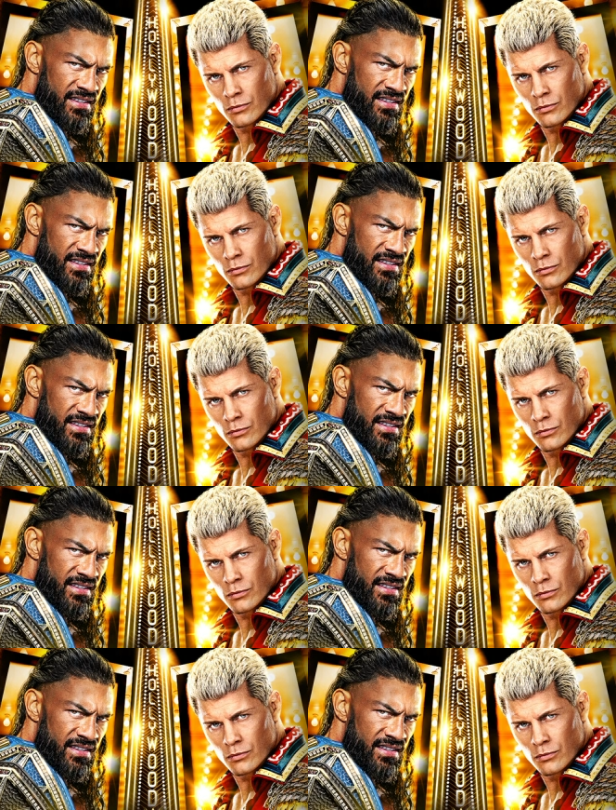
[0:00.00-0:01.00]

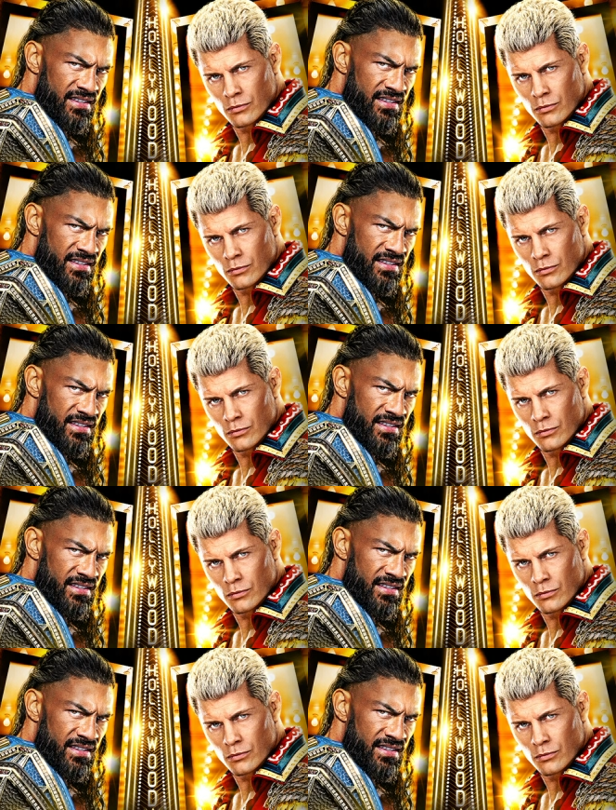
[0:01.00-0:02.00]

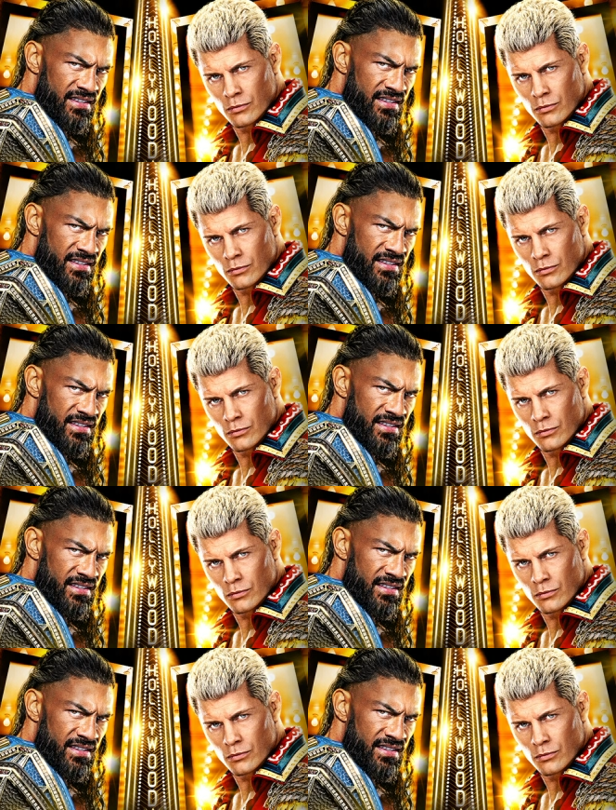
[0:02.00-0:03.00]

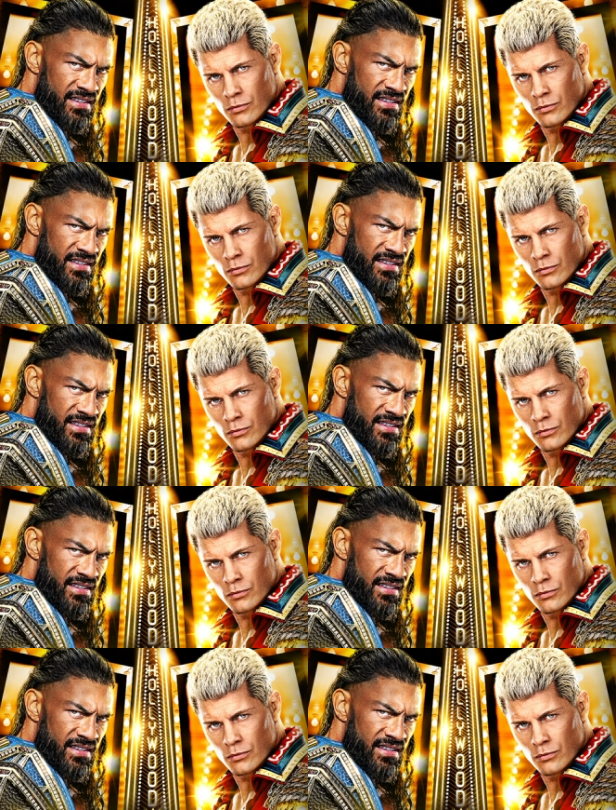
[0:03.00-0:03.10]
No one is speaking in this clip.